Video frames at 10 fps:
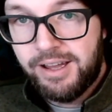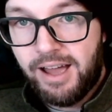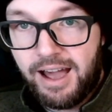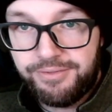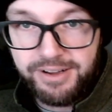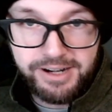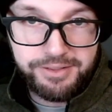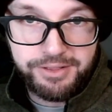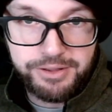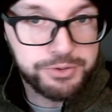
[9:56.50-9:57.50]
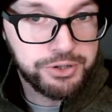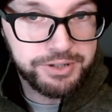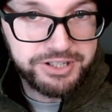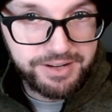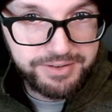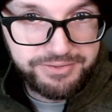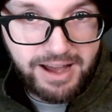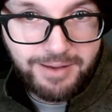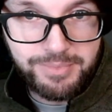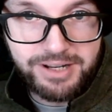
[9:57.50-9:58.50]
I found out that there was only
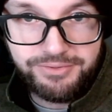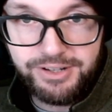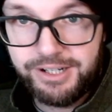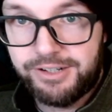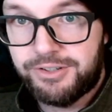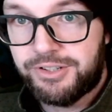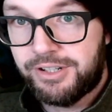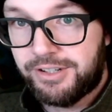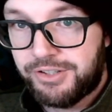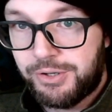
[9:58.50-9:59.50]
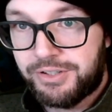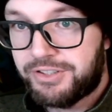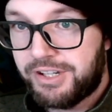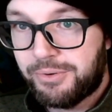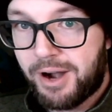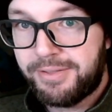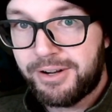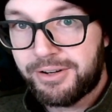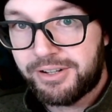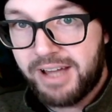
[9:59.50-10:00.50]
75 minifigures. And as you can see right
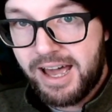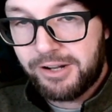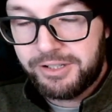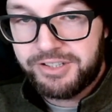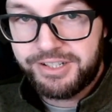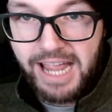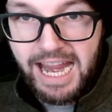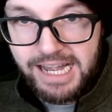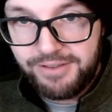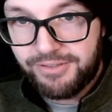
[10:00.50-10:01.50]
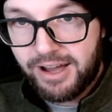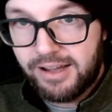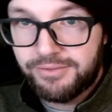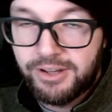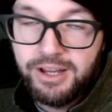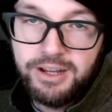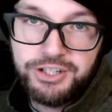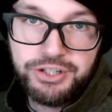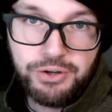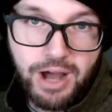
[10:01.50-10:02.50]
there in the title, it says 85.
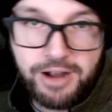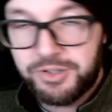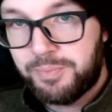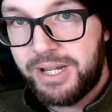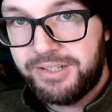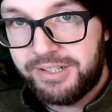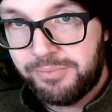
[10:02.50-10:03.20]
So I was basing